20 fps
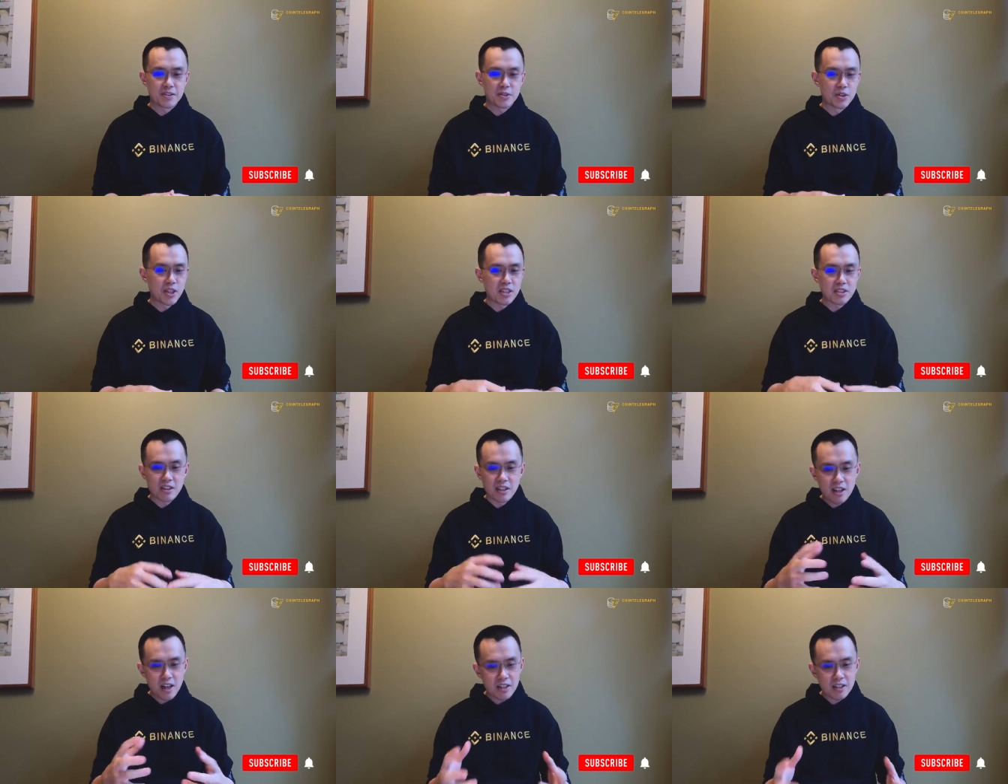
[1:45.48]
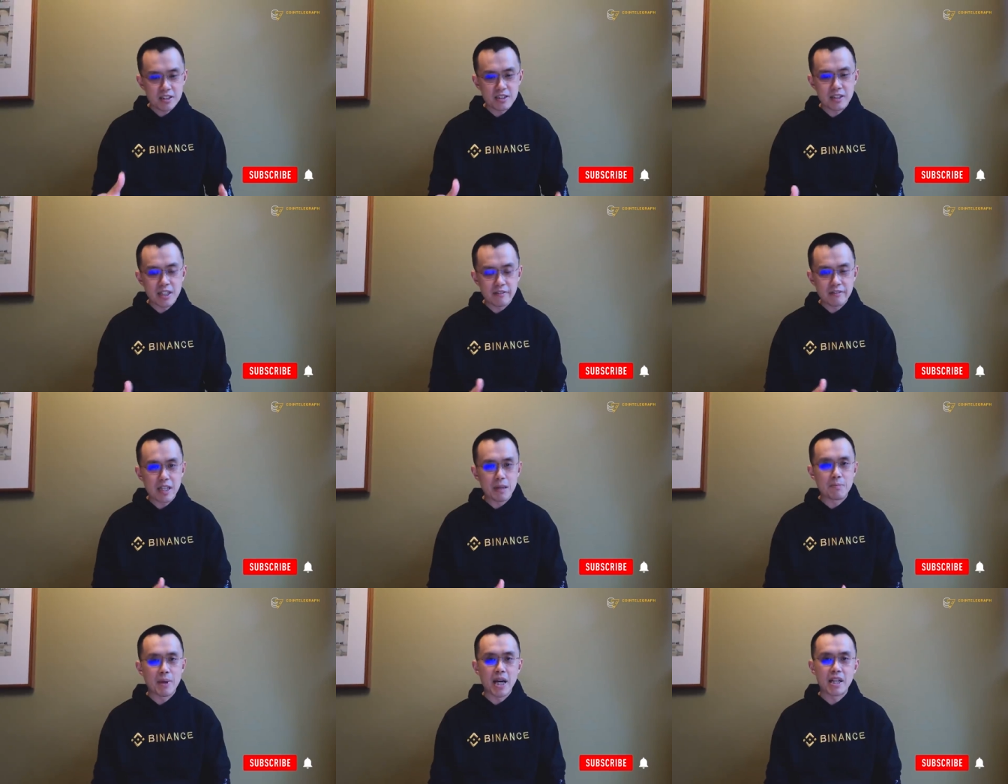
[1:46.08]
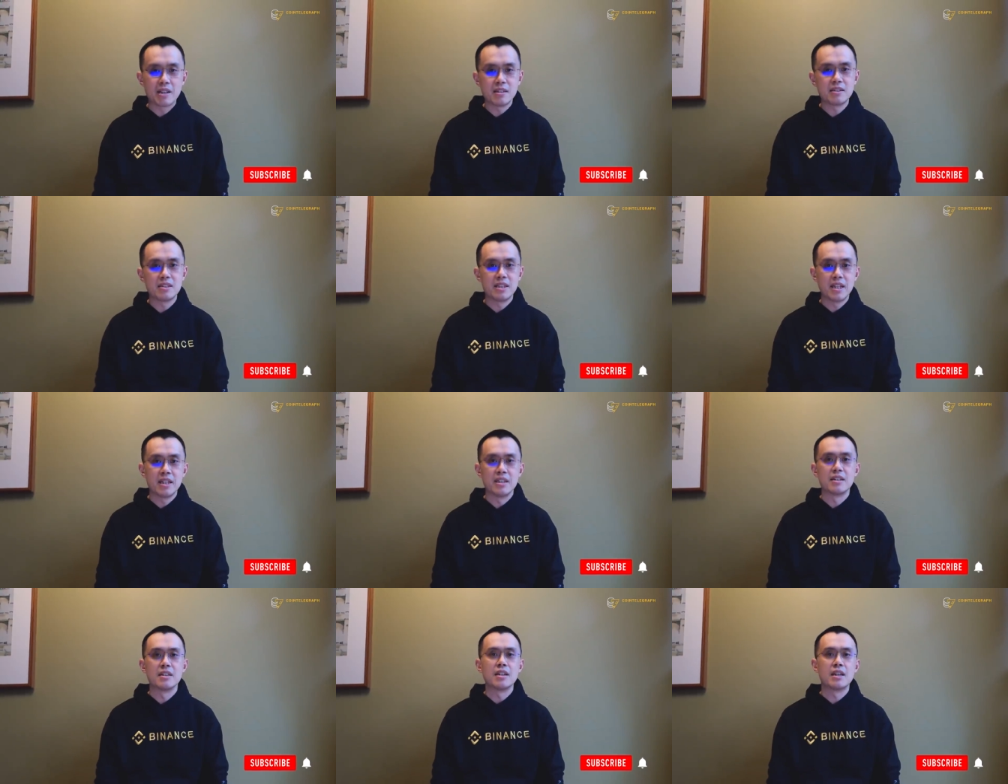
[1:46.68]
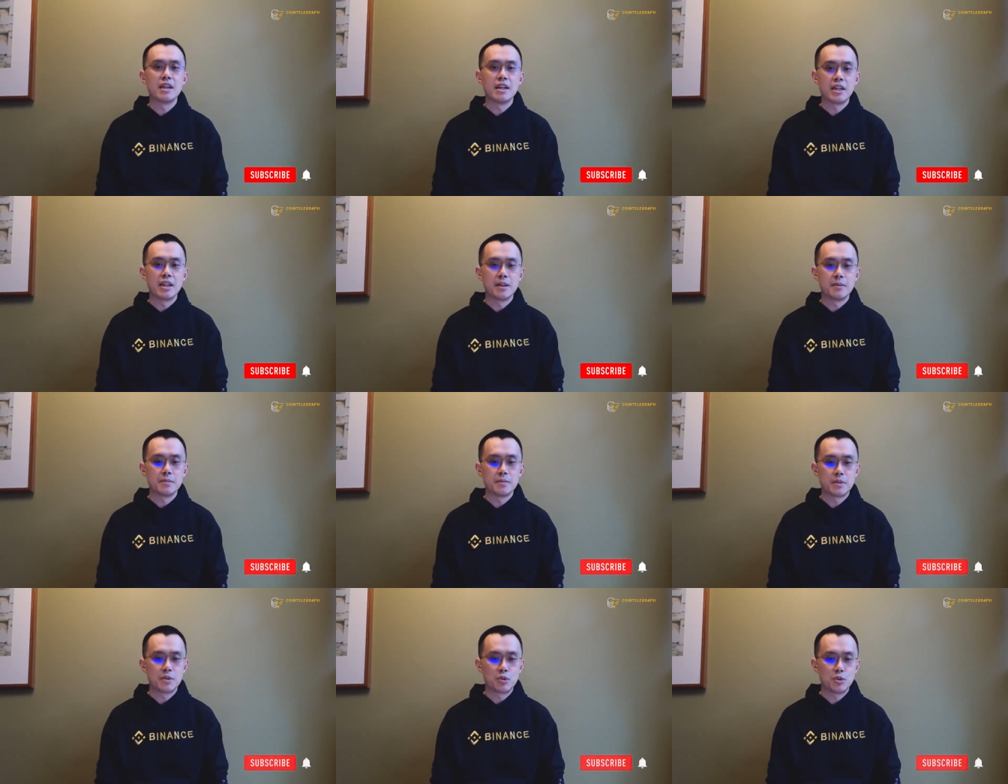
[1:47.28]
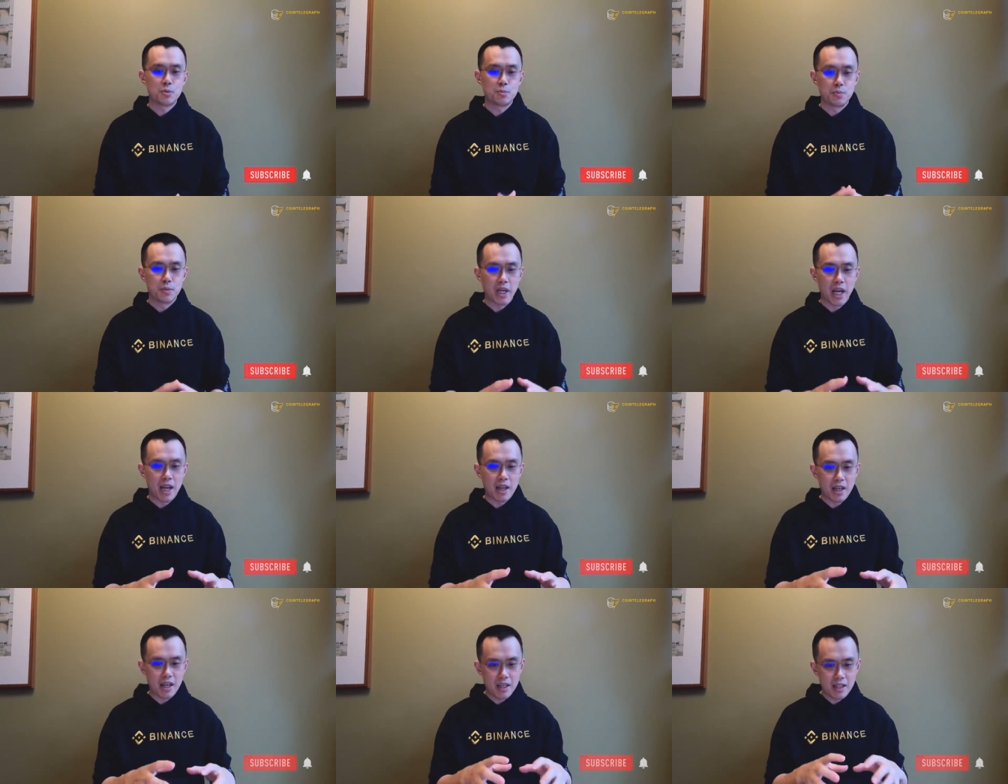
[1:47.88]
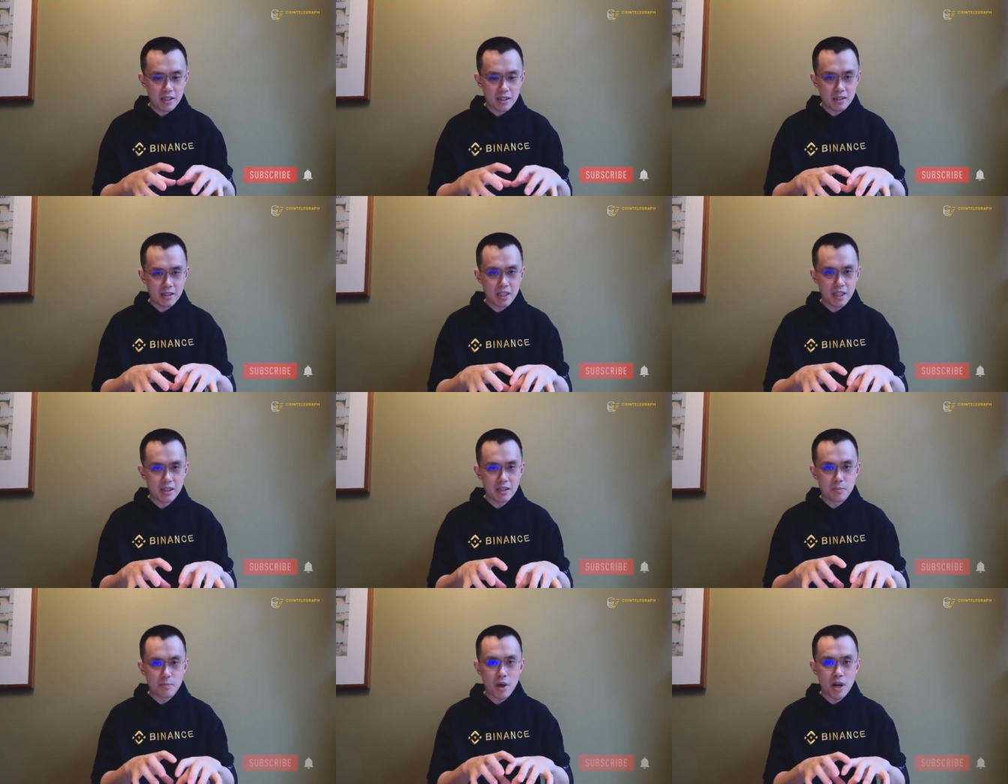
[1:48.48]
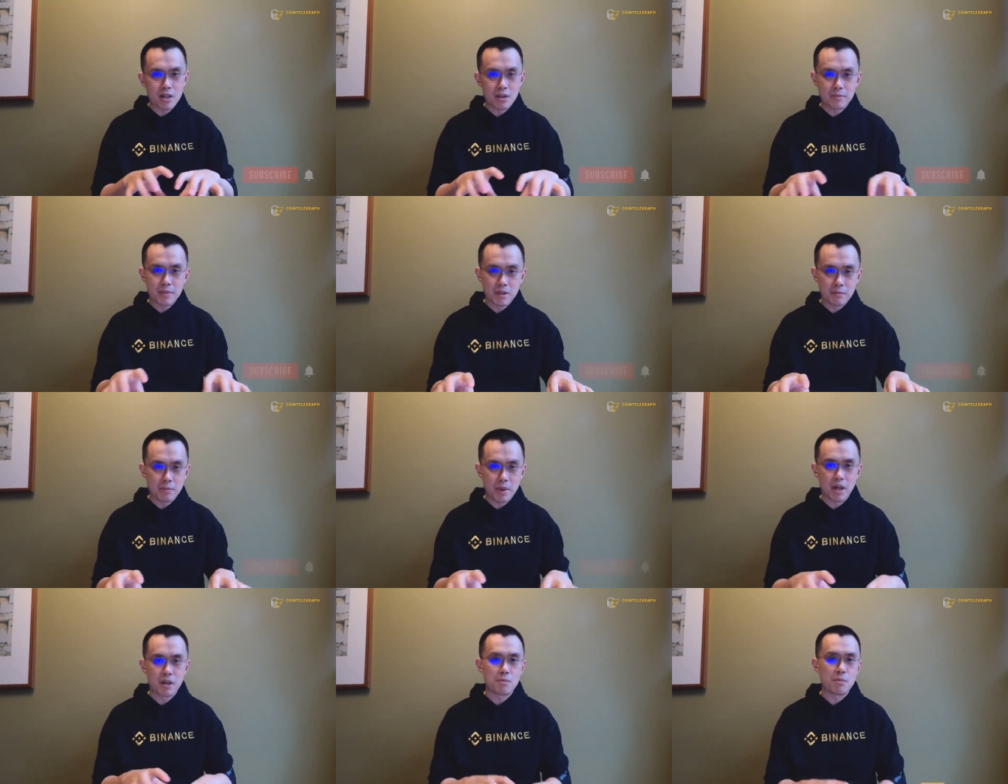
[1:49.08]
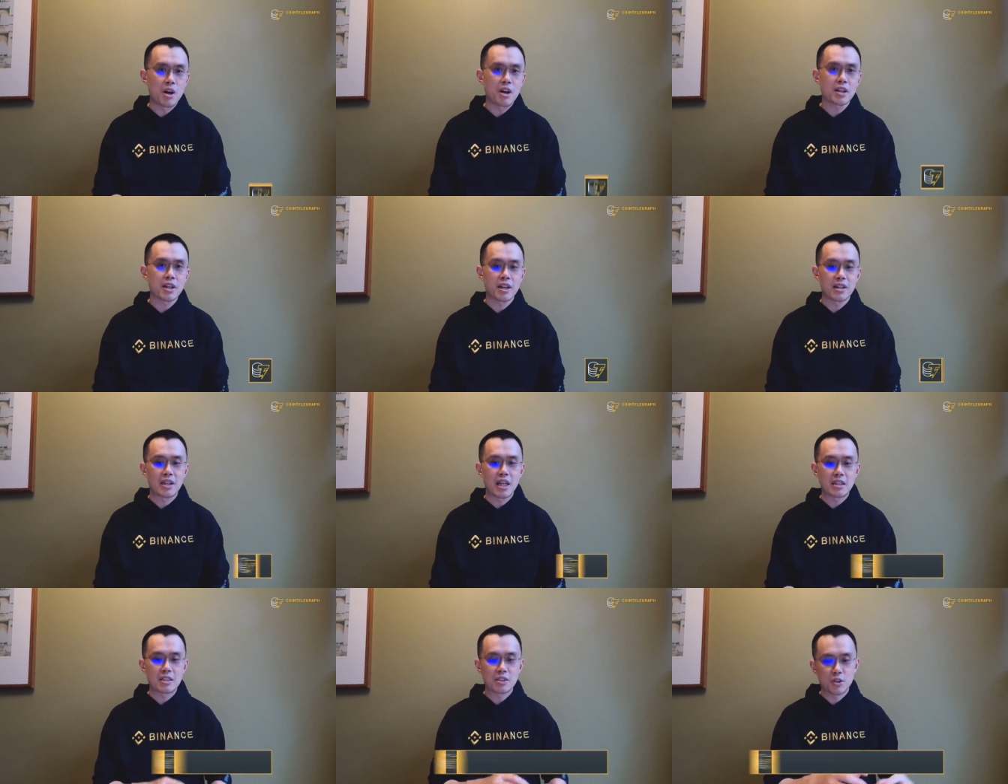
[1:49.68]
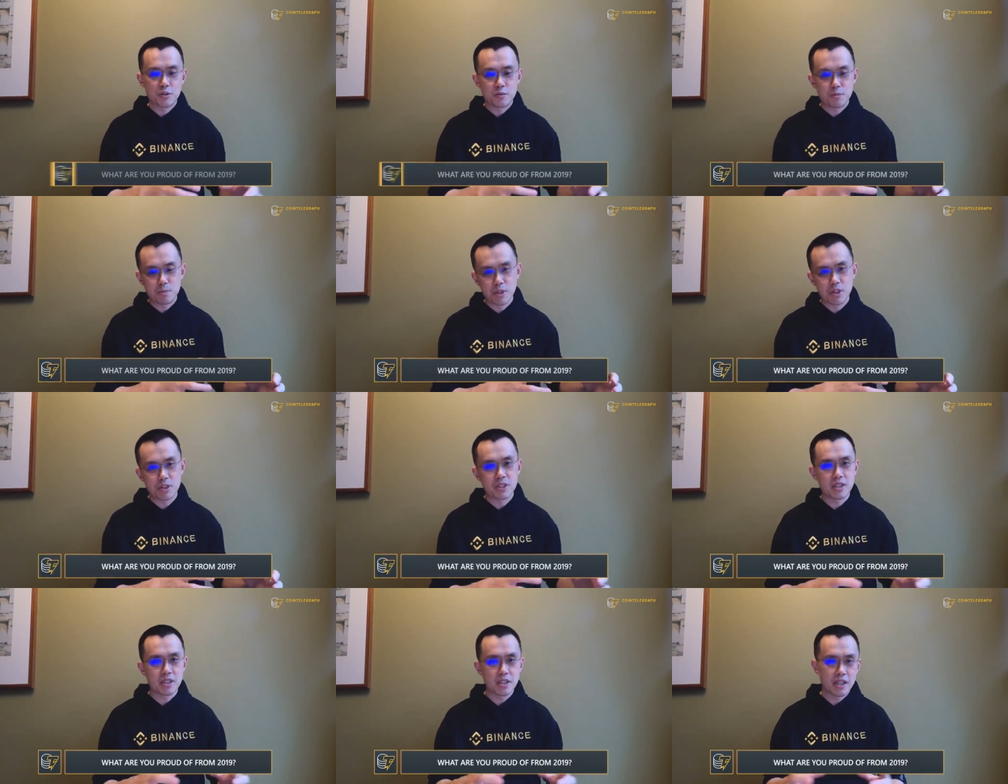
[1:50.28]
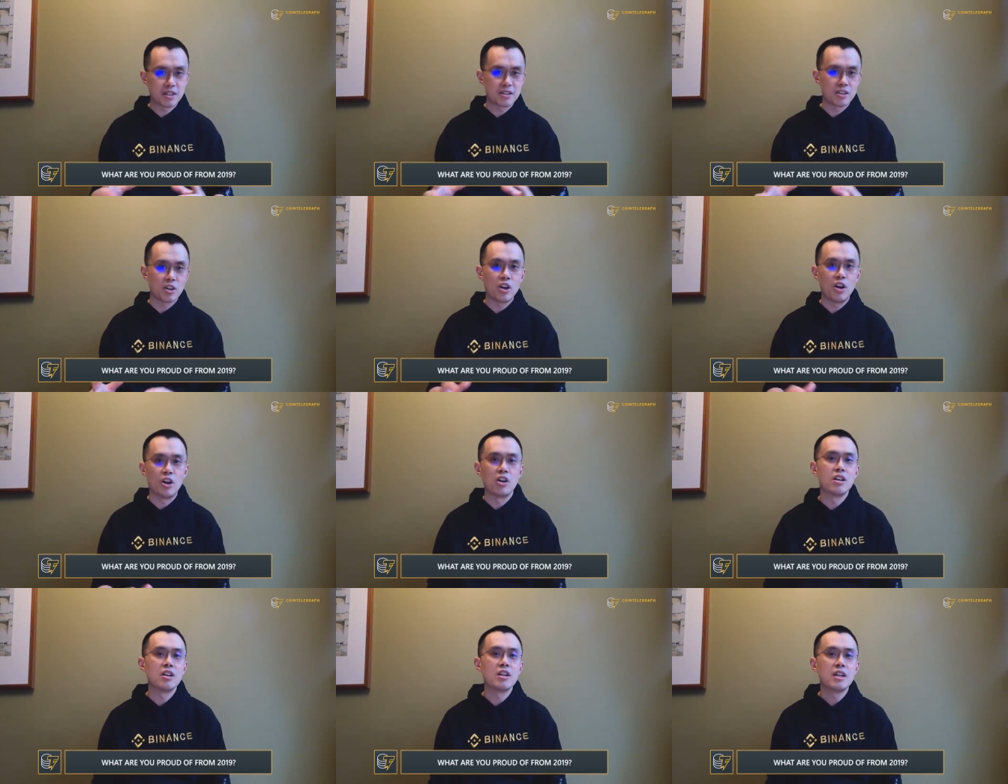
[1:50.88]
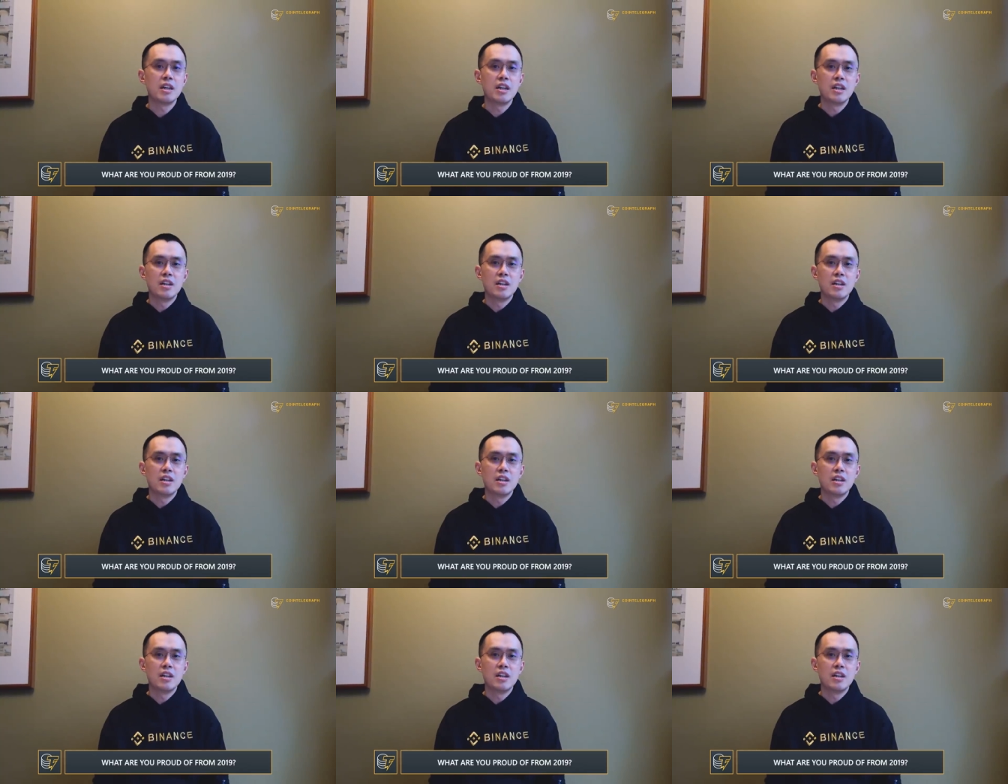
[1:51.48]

so there's a lot of stuff that Binance did um, to eh, in, in the bottom of the bear market that sort of pushed things along.